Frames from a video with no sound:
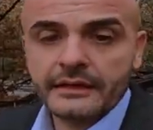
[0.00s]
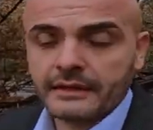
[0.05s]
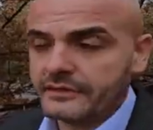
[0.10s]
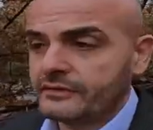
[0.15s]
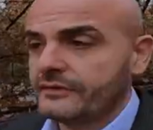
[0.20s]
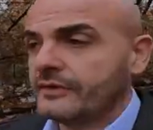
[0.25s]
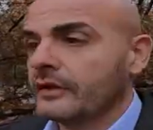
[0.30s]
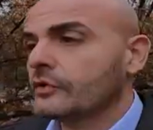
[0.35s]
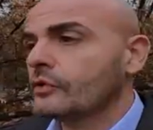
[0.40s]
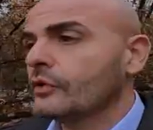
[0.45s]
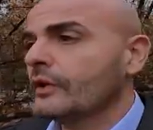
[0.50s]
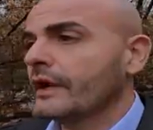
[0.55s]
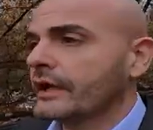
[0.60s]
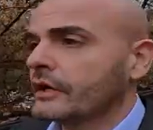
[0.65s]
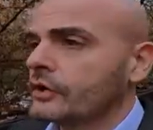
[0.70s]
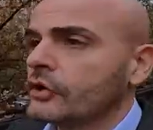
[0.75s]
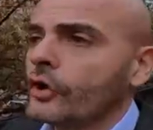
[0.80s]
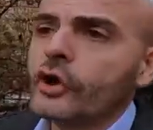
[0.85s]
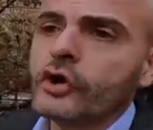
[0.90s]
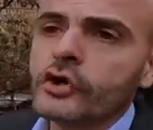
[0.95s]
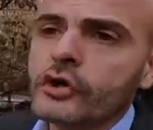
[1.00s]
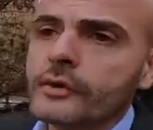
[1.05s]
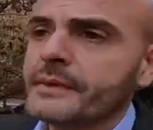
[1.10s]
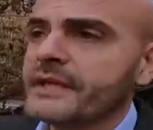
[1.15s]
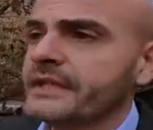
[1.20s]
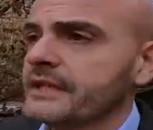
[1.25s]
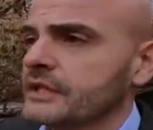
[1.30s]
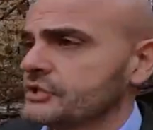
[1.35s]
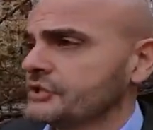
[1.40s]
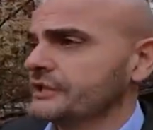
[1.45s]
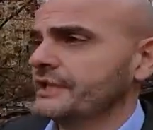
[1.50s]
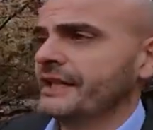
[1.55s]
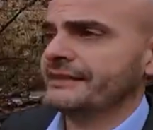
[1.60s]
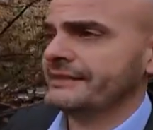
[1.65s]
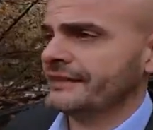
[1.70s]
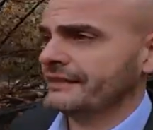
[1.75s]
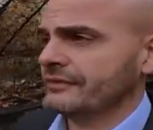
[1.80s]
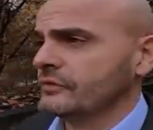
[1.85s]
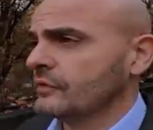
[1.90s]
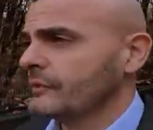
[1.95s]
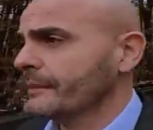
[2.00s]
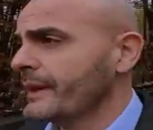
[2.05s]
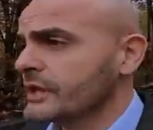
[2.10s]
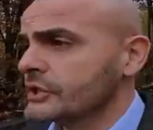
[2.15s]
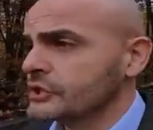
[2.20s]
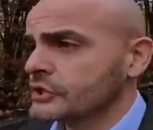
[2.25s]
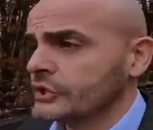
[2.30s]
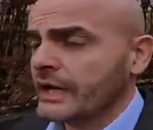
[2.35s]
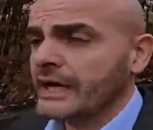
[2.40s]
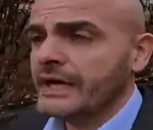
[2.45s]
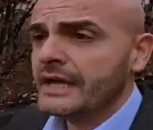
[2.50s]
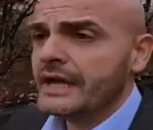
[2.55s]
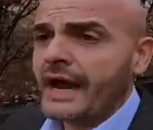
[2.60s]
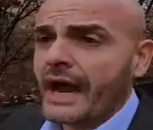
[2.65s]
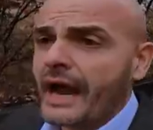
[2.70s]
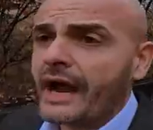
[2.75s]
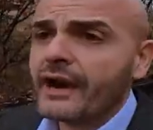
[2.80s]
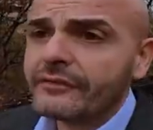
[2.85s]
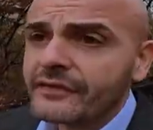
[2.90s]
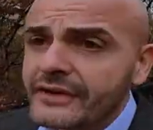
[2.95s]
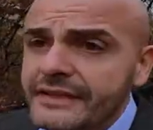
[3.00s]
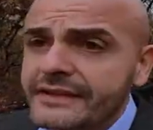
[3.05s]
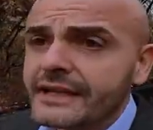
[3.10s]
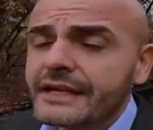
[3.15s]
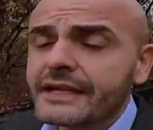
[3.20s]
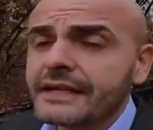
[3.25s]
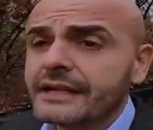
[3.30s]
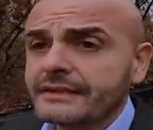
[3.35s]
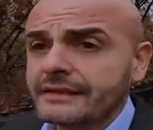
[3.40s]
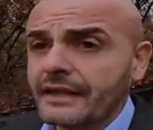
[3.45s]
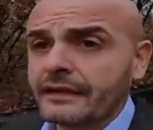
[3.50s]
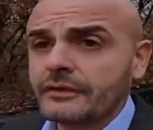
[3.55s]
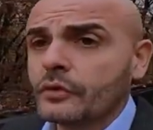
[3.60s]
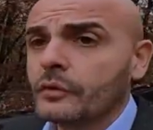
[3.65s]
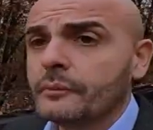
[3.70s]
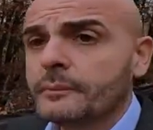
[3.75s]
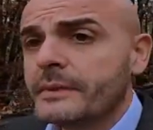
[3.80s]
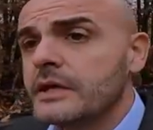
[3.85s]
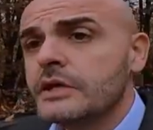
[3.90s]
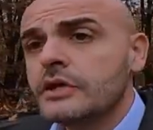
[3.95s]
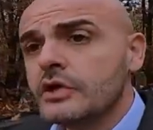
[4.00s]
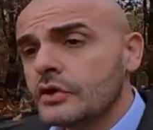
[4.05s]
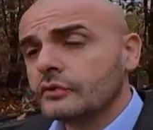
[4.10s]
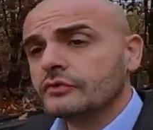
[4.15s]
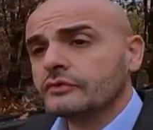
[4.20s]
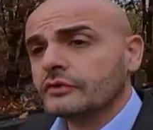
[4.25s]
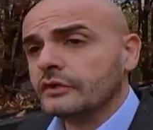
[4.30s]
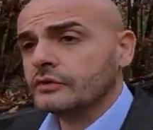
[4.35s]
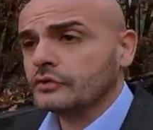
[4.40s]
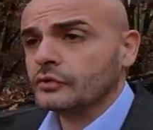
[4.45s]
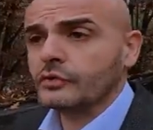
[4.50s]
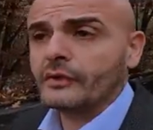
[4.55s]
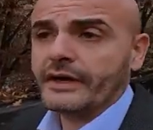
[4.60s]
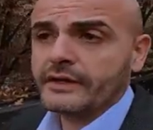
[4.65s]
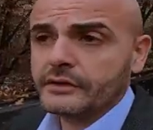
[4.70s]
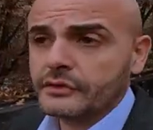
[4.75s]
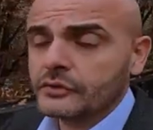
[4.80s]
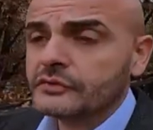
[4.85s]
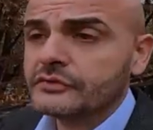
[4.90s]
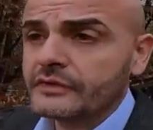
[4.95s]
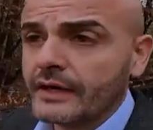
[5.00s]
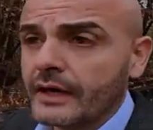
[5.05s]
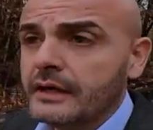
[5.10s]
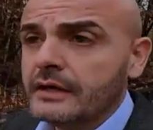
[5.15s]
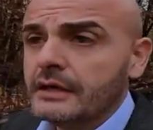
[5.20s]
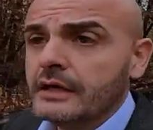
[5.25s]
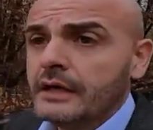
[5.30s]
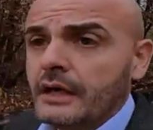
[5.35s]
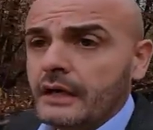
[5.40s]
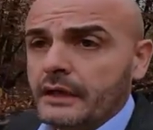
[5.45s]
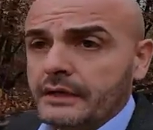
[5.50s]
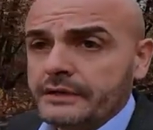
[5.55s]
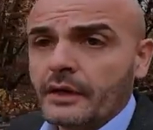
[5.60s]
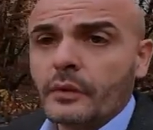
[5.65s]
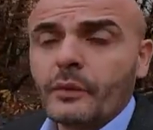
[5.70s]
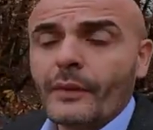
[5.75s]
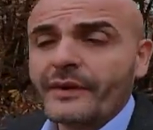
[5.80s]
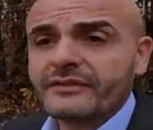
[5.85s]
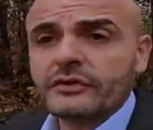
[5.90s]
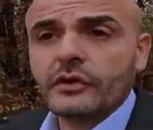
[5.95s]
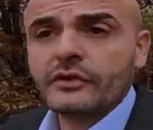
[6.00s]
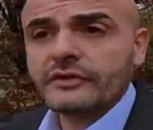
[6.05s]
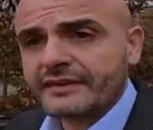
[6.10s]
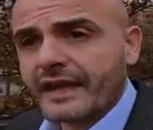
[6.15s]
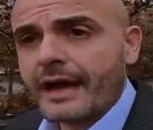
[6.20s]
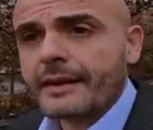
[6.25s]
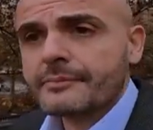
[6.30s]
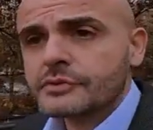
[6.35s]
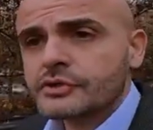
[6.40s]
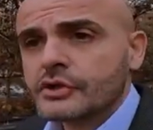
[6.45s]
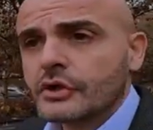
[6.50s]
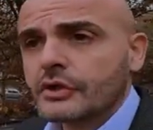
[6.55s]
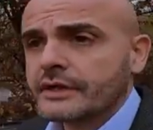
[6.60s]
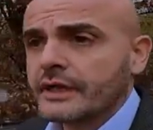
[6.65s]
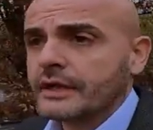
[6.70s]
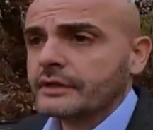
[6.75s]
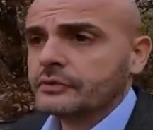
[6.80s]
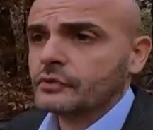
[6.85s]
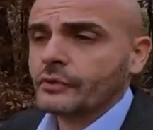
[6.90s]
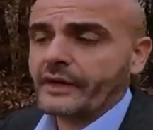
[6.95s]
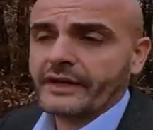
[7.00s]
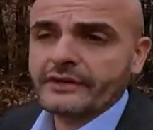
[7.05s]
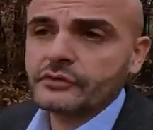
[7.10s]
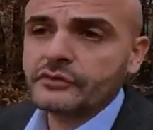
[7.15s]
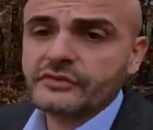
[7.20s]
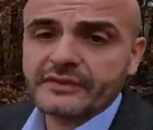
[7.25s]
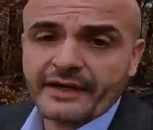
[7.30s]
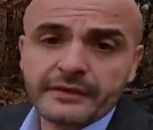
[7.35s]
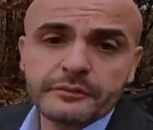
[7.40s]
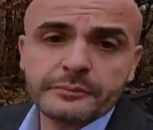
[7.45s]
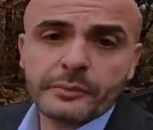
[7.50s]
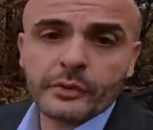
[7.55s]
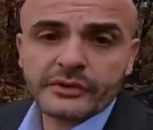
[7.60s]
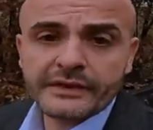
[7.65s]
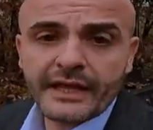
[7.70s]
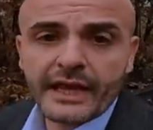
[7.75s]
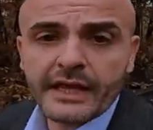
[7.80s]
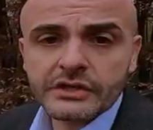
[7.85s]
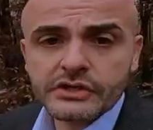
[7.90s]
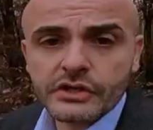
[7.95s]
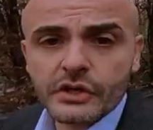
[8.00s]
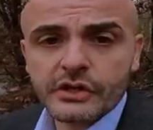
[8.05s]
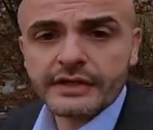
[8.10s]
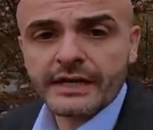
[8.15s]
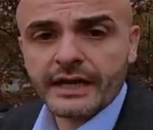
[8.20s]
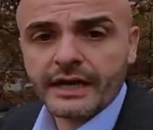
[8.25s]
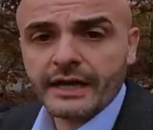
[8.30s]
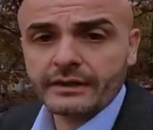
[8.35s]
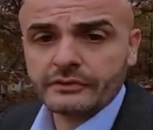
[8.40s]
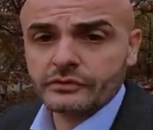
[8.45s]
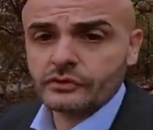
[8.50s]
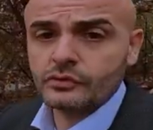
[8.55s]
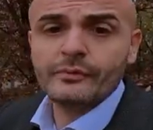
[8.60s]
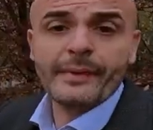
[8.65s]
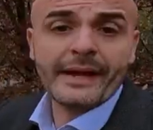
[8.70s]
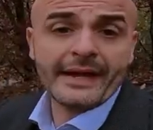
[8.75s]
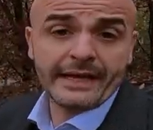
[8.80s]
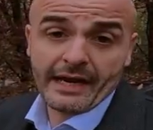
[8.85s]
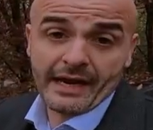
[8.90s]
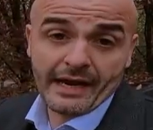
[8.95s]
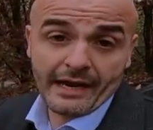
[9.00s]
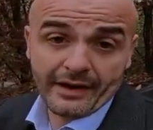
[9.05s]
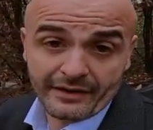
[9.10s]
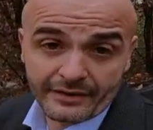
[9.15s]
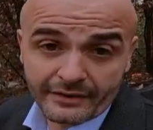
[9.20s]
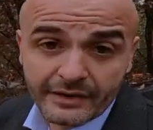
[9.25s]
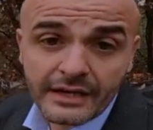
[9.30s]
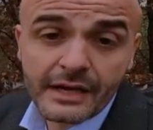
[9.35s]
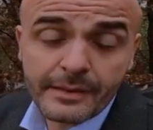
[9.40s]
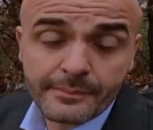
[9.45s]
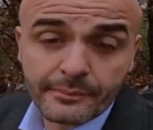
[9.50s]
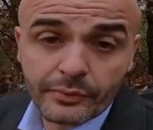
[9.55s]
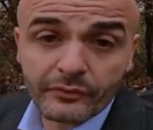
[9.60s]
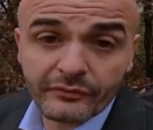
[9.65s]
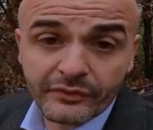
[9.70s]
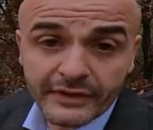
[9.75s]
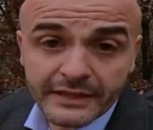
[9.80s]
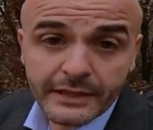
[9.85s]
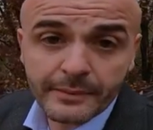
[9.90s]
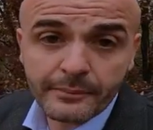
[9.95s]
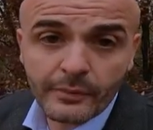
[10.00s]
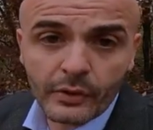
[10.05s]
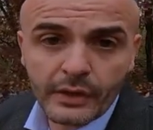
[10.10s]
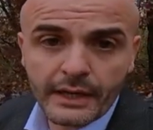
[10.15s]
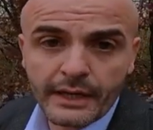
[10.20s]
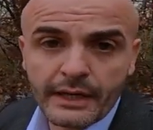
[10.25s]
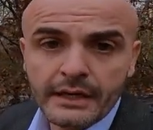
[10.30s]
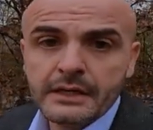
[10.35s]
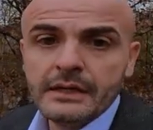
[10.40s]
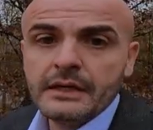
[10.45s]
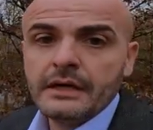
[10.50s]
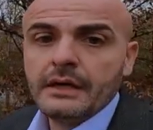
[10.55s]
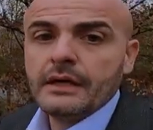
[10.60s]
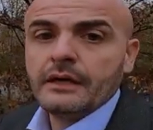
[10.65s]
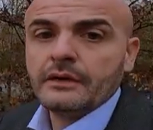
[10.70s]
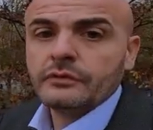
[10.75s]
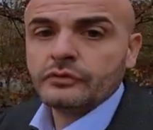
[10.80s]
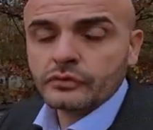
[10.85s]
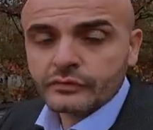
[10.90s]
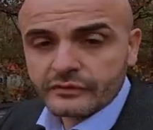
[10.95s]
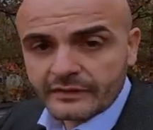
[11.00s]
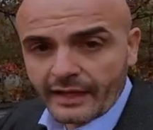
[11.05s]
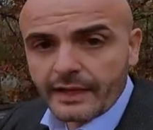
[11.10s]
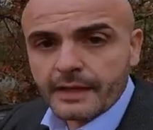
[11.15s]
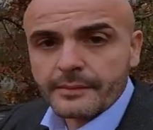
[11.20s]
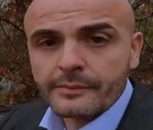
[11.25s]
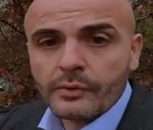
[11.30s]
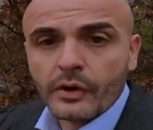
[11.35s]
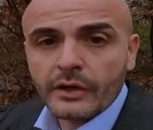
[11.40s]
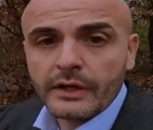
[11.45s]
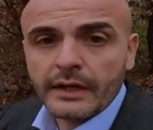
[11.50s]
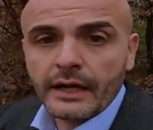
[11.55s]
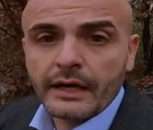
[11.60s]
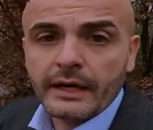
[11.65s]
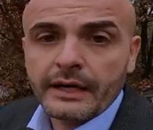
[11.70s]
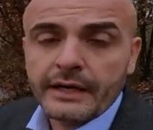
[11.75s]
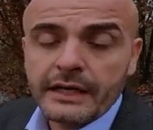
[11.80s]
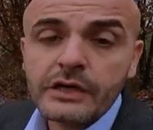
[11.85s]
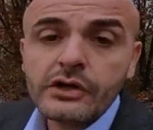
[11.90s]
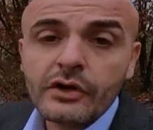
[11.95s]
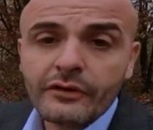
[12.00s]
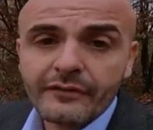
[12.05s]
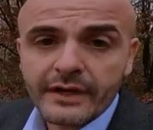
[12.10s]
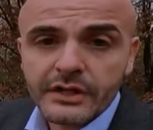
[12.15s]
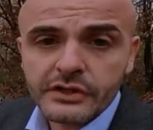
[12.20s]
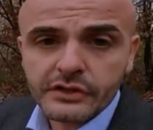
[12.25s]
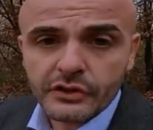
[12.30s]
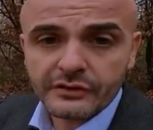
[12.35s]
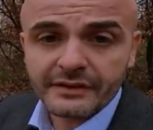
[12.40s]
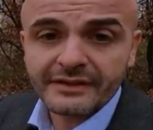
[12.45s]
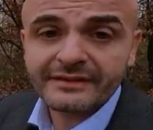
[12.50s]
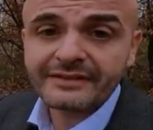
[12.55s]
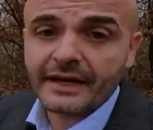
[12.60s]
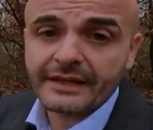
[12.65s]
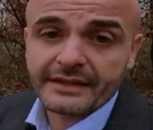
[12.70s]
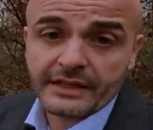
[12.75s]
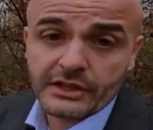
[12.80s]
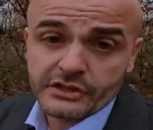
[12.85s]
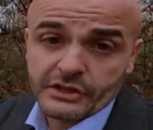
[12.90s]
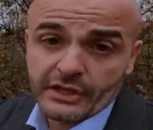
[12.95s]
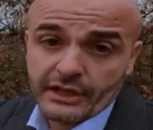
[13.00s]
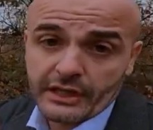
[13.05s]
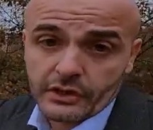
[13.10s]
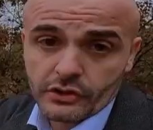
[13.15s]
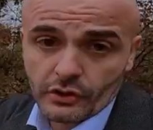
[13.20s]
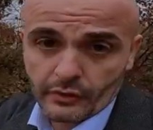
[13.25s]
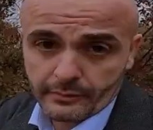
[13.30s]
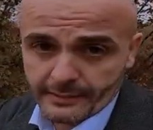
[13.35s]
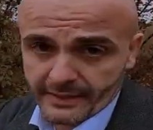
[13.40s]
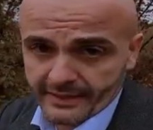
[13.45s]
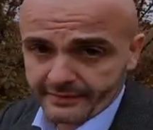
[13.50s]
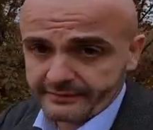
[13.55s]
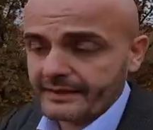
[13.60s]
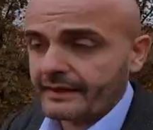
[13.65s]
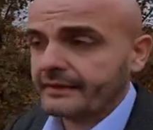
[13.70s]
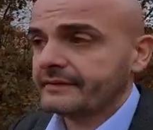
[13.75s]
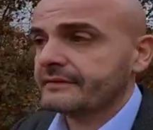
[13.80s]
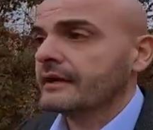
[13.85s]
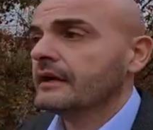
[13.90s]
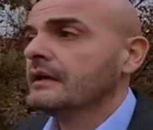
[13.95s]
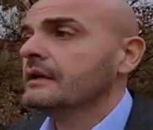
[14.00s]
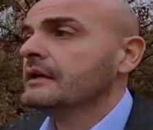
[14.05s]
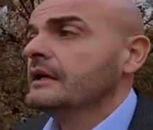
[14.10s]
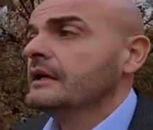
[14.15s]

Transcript: Circular economy, digital transformation, everything that could be used to reduce the waste consumption, to reduce transportation, to make a really profitable, sustainable innovation strategy in your business.